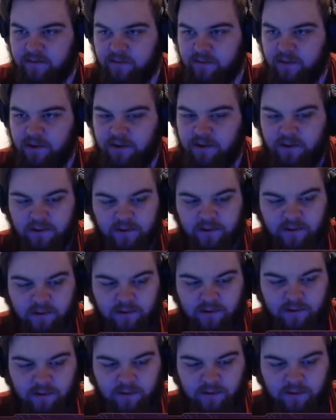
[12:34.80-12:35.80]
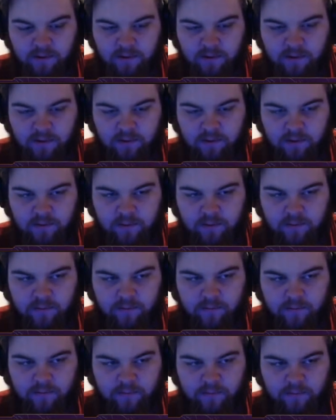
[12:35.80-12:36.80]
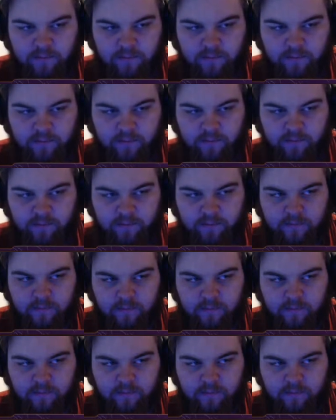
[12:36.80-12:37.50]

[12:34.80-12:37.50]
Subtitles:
(silence)